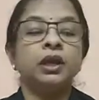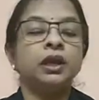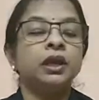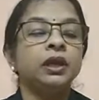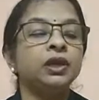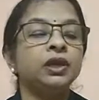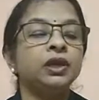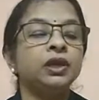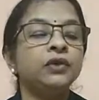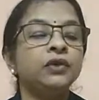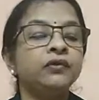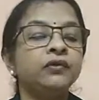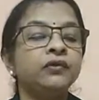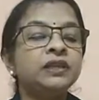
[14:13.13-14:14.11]
You will
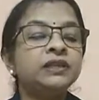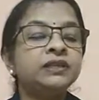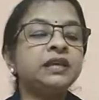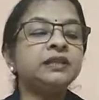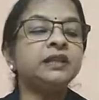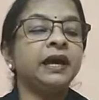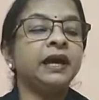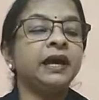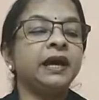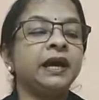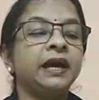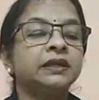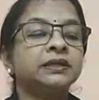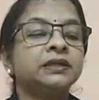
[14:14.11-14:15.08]
see that
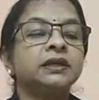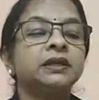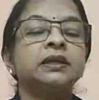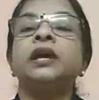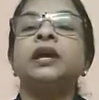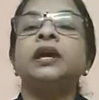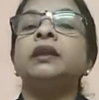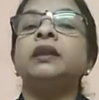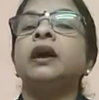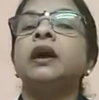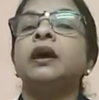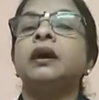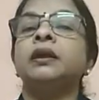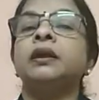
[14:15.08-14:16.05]
there are
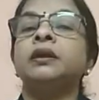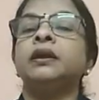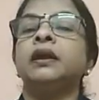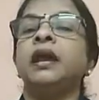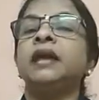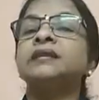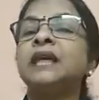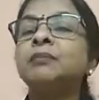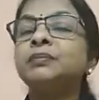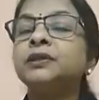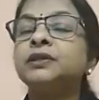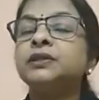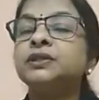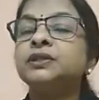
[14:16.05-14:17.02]

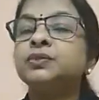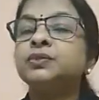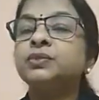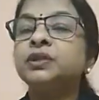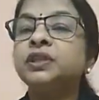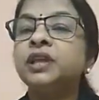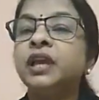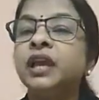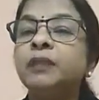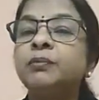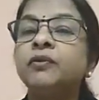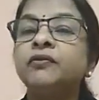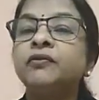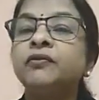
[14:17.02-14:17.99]
examples. With the help of
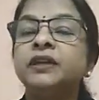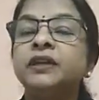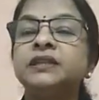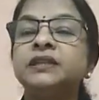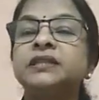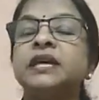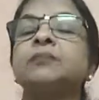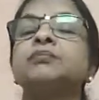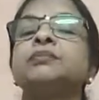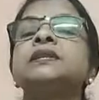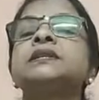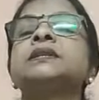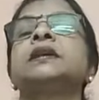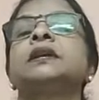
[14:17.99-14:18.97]
examples,
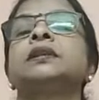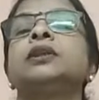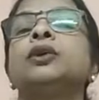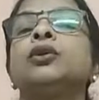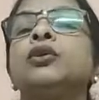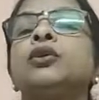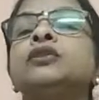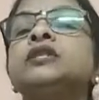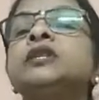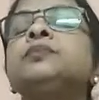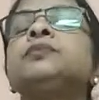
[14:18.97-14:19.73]
the concept of